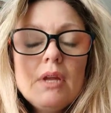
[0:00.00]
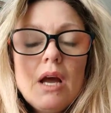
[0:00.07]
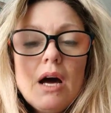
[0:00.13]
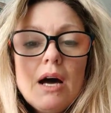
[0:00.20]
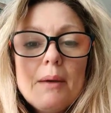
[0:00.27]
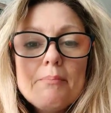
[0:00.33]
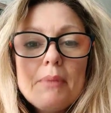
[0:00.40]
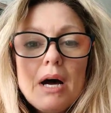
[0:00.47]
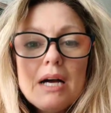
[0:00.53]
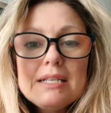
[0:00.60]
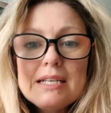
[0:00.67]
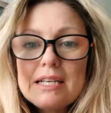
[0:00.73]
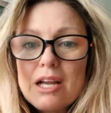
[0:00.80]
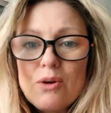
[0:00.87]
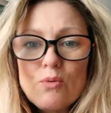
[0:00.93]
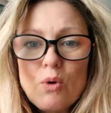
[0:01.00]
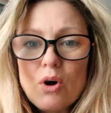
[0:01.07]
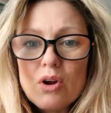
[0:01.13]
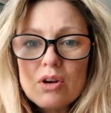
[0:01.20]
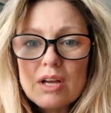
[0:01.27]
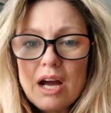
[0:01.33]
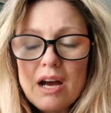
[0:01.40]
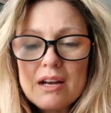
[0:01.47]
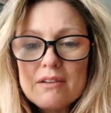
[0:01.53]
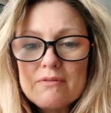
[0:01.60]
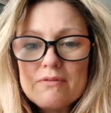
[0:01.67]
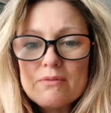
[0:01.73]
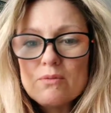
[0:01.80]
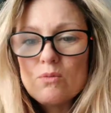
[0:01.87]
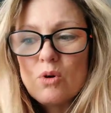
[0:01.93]
um, I didn't know what kind
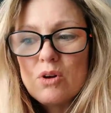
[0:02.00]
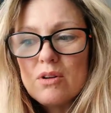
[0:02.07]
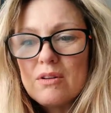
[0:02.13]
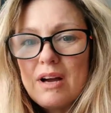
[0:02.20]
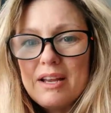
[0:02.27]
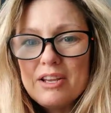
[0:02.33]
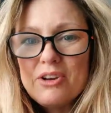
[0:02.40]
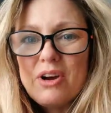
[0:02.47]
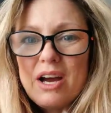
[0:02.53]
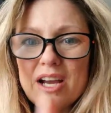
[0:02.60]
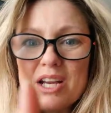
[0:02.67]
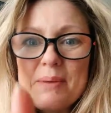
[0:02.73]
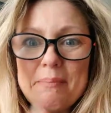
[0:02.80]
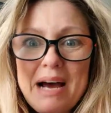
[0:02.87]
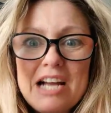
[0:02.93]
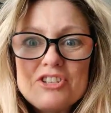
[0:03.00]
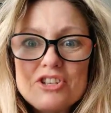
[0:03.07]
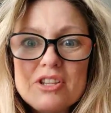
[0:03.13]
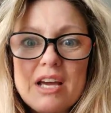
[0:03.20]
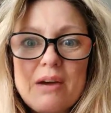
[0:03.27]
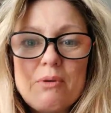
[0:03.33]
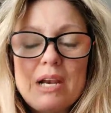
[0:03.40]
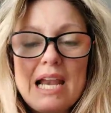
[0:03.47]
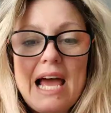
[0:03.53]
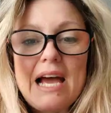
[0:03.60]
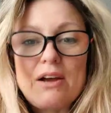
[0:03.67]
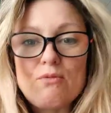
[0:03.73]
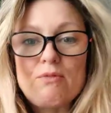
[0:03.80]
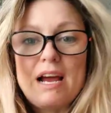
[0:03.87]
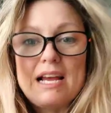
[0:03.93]
of what I knew. I could imagine they were
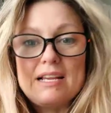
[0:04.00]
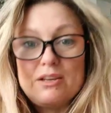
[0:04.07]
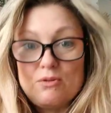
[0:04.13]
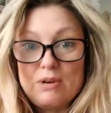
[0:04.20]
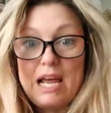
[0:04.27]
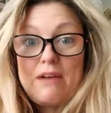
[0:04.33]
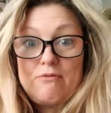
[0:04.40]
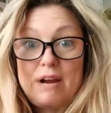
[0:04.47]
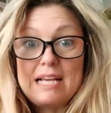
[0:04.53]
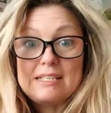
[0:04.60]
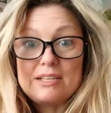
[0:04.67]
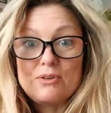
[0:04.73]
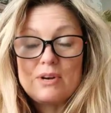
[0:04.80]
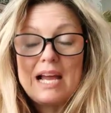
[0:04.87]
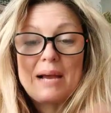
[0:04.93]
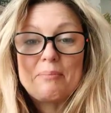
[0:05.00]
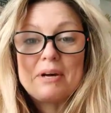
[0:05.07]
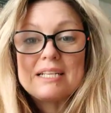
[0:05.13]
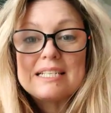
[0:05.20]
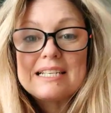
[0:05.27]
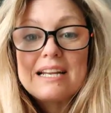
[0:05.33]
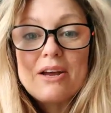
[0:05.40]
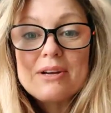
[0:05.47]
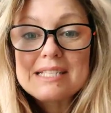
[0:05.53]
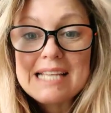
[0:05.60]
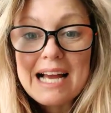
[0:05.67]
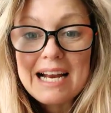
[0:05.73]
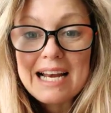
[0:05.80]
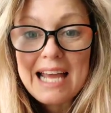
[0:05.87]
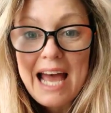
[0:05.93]
leg, ra- your leg raising your leg, but I didn't know
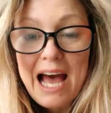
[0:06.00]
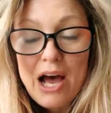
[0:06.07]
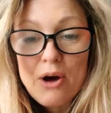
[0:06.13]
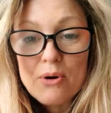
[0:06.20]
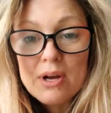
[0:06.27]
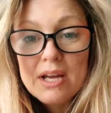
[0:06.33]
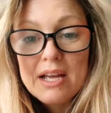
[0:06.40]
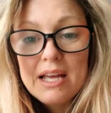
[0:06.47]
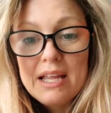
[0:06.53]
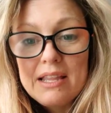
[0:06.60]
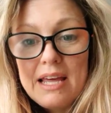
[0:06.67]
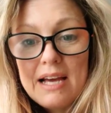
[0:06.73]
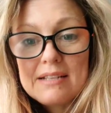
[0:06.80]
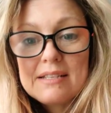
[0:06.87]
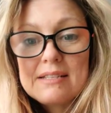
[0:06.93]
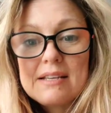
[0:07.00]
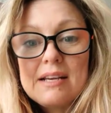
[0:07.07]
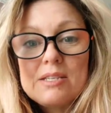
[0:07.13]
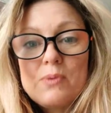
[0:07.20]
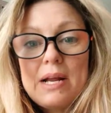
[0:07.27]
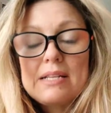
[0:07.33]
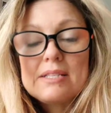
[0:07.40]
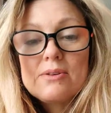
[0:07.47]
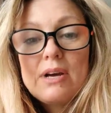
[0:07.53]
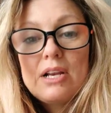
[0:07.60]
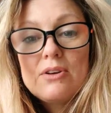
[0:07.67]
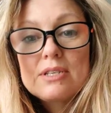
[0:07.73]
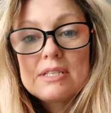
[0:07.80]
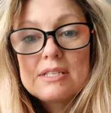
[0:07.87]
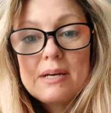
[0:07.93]
exactly how the exercise went. So I
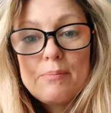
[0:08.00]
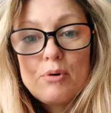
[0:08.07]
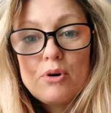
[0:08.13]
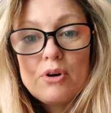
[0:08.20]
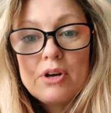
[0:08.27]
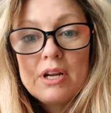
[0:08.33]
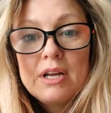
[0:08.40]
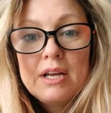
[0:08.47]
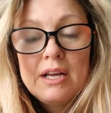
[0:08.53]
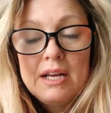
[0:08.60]
looked it up on